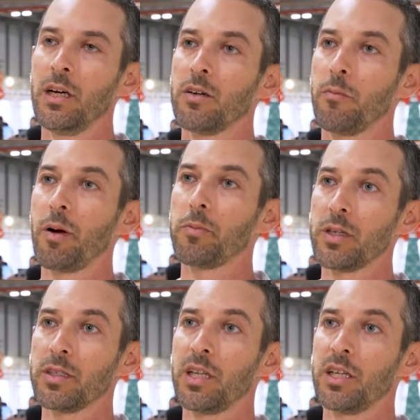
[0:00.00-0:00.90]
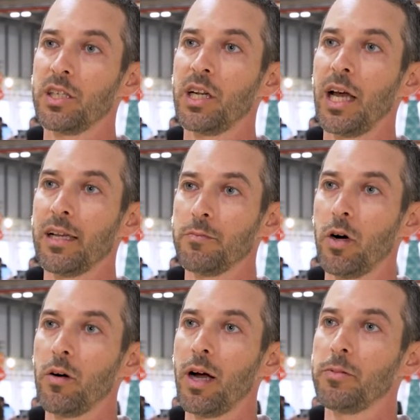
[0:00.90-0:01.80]
During my presentation at
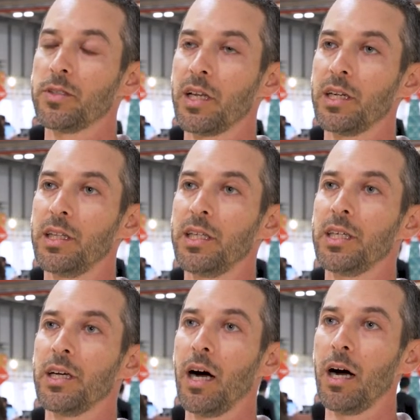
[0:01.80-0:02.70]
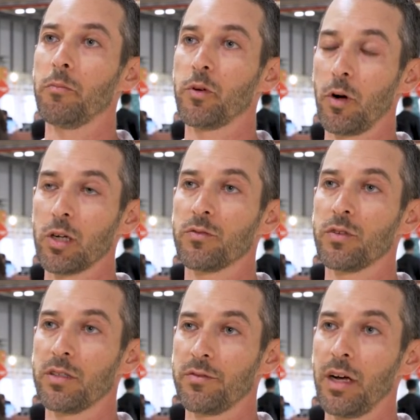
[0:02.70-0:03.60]
ESMO, I presented the
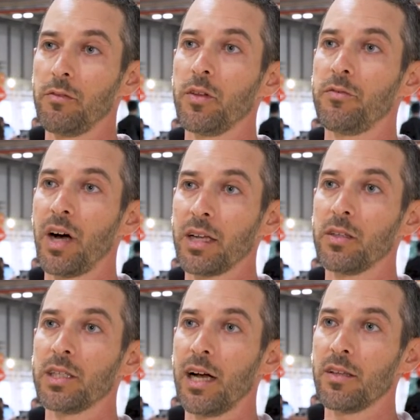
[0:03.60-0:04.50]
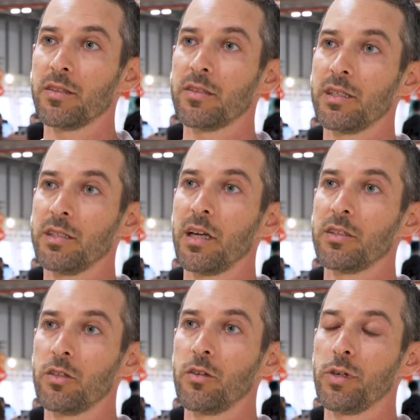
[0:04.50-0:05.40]
progression-free survival, the final analysis in the
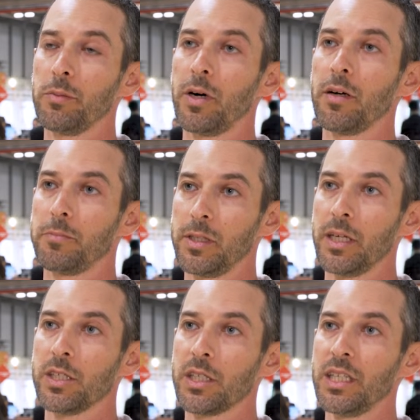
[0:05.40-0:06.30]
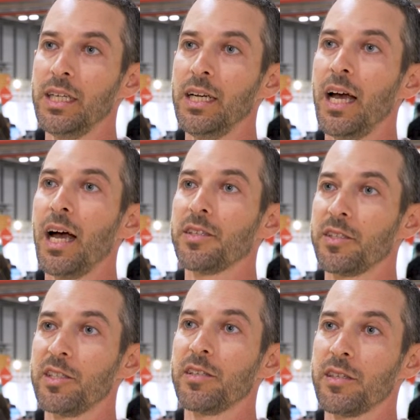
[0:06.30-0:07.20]
intention-to-treat population, and
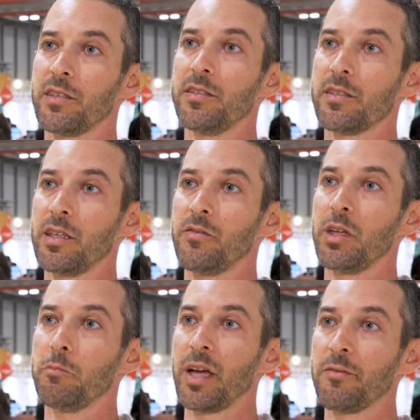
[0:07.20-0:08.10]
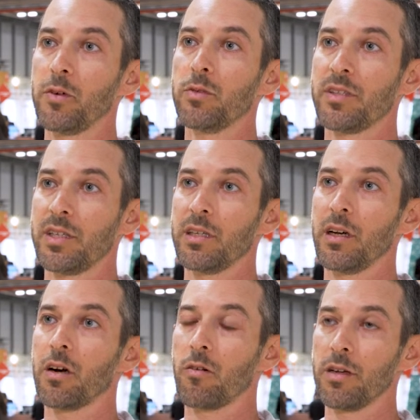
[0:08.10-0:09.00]
statistically significant benefit was seen
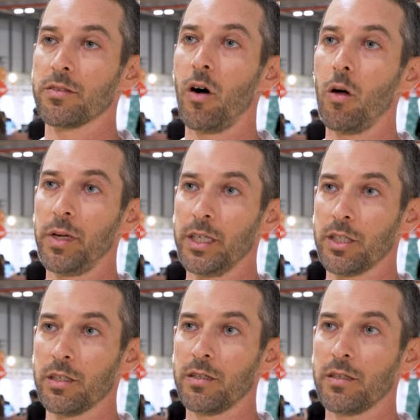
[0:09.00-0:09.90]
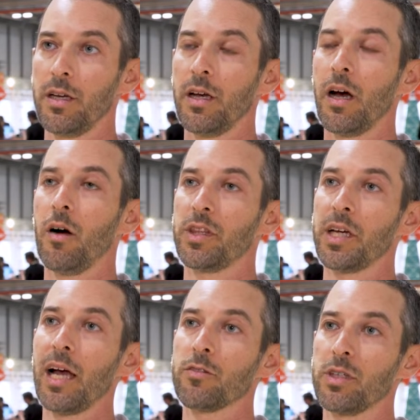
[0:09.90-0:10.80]
across all patients with a
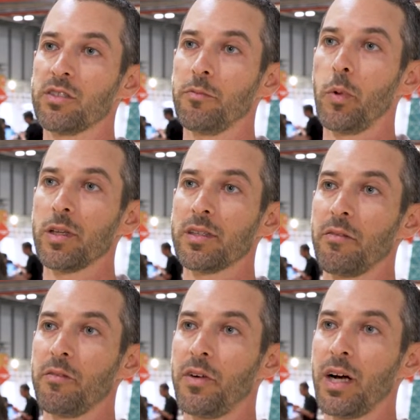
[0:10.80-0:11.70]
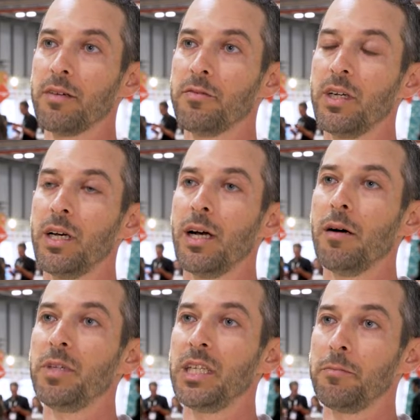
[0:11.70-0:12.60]
hazard ratio of 0.75,
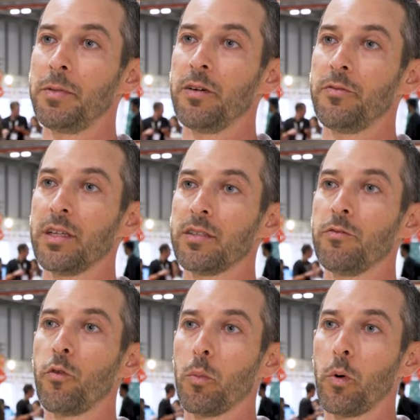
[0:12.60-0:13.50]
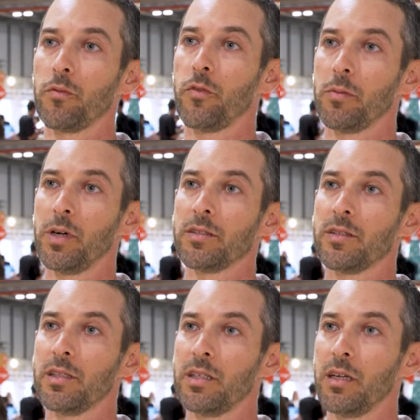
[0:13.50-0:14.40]
a median PFS of 4.4 months
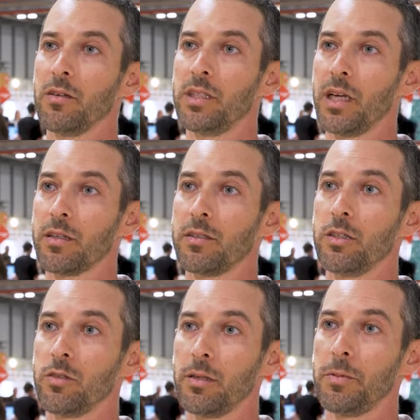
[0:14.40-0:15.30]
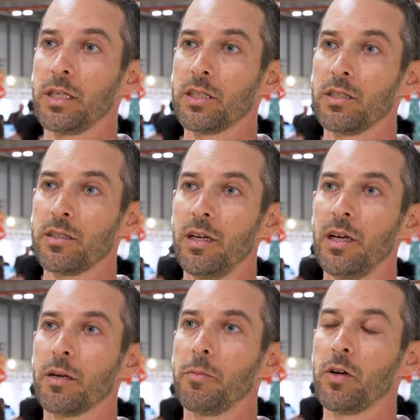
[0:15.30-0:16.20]
in the Dato-DXd treated patients
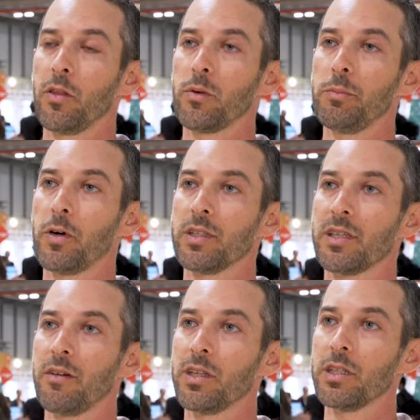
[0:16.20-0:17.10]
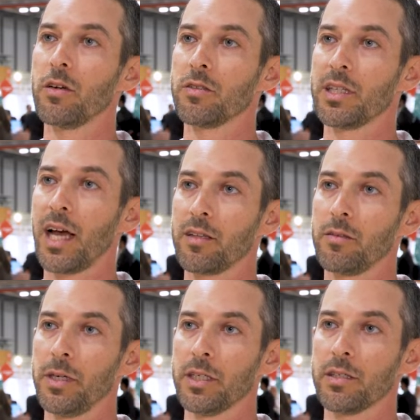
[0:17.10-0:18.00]
compared to 3.7 in the
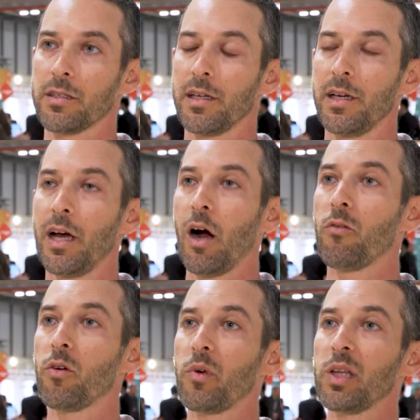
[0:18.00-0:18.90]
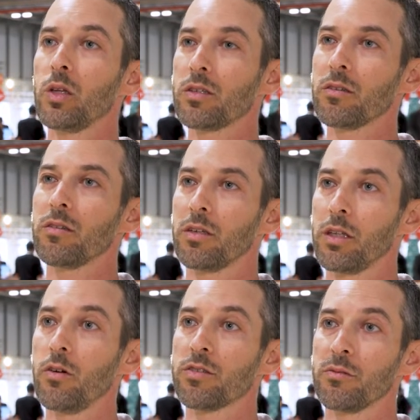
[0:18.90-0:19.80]
docetaxel patients. However, when we looked a little
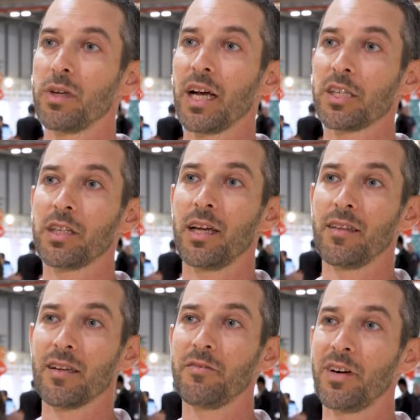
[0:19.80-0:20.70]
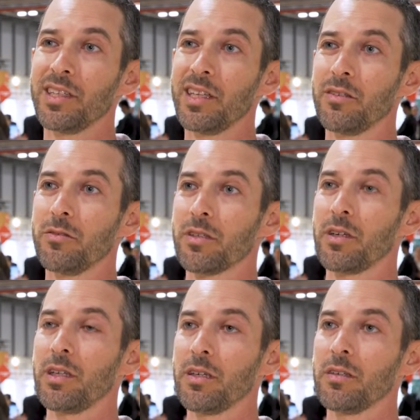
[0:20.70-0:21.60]
closer, we actually identified that there was a
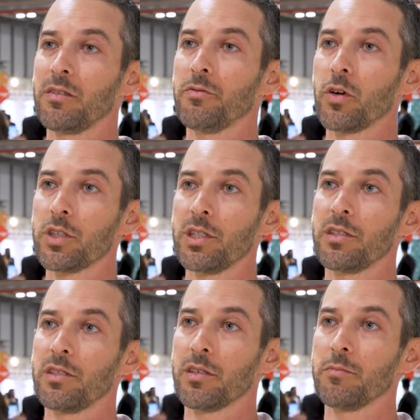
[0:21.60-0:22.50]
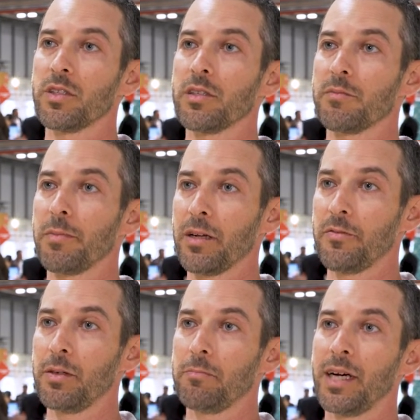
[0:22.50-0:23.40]
clear divergence in terms of this
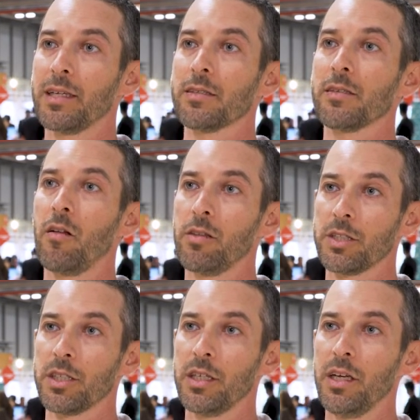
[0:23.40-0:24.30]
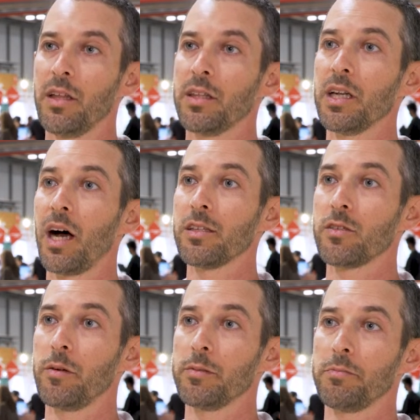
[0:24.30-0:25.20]
benefit by histology. The
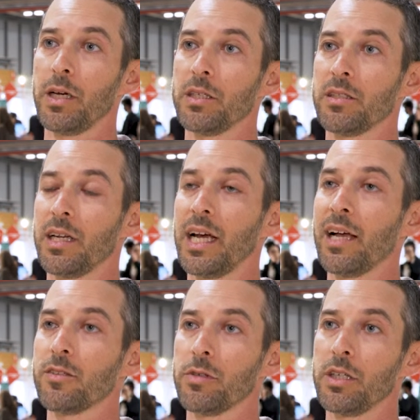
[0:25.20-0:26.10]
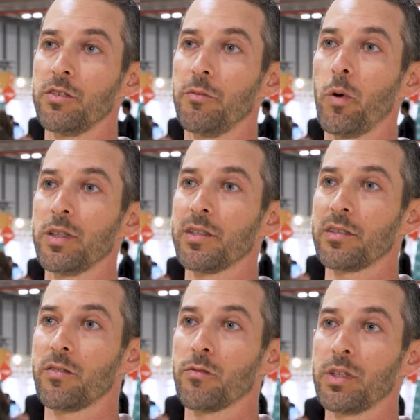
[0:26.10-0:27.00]
non-squamous patients had a hazard ratio of
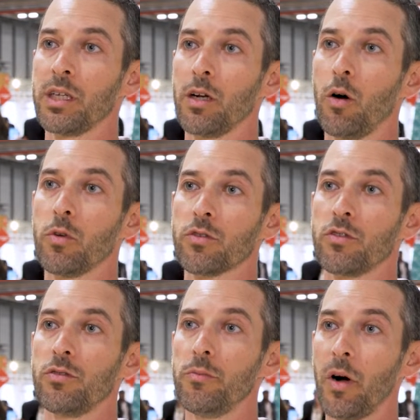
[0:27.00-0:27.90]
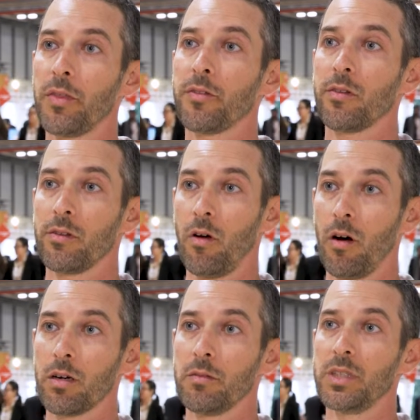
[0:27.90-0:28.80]
0.63 and almost 2 months
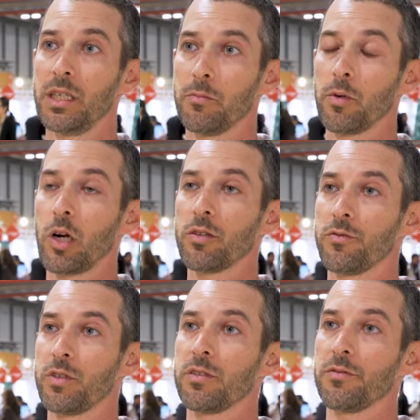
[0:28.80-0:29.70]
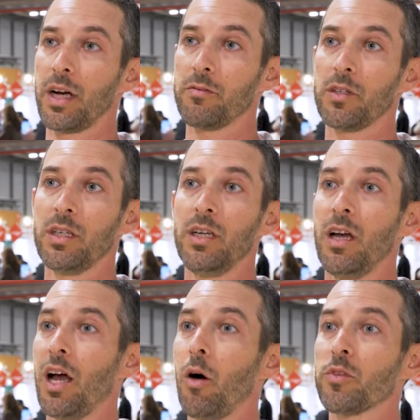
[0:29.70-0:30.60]
longer, median progression-free survival,
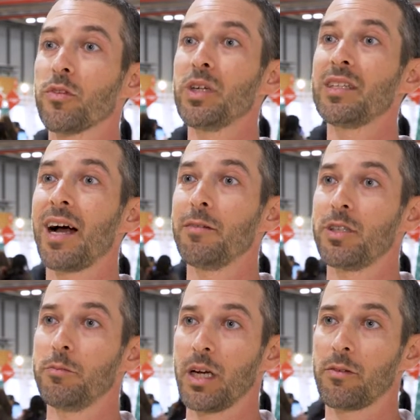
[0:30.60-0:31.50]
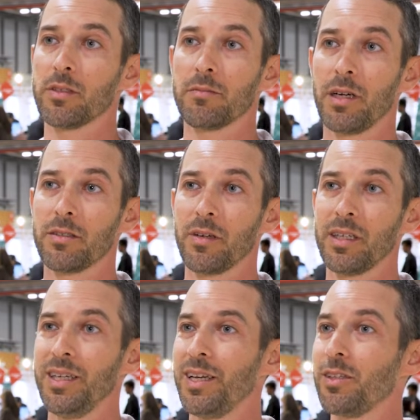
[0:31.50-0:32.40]
almost three times the objective response rate.
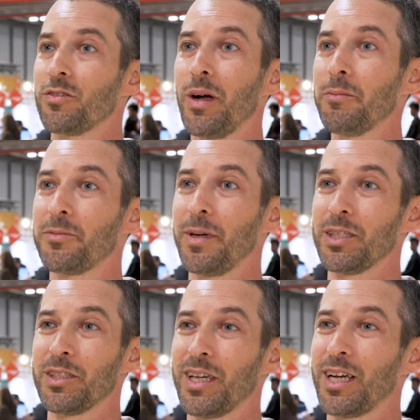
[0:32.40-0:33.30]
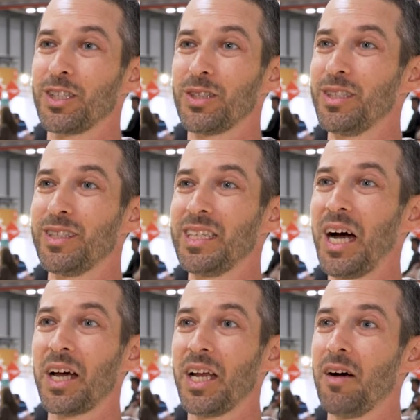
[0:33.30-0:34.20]
The squamous patients actually did
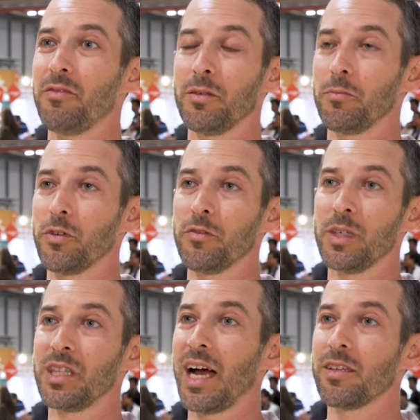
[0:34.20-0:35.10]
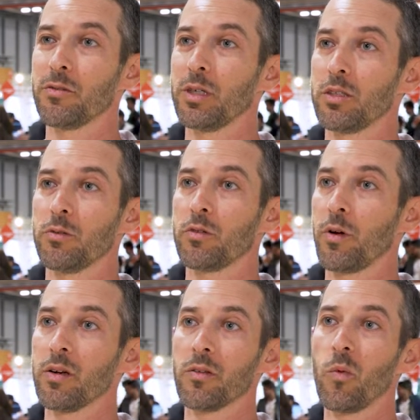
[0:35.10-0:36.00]
not have an improvement. The hazard ratio was
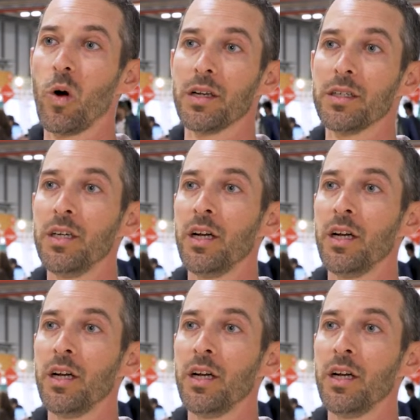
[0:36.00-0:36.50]
greater than one.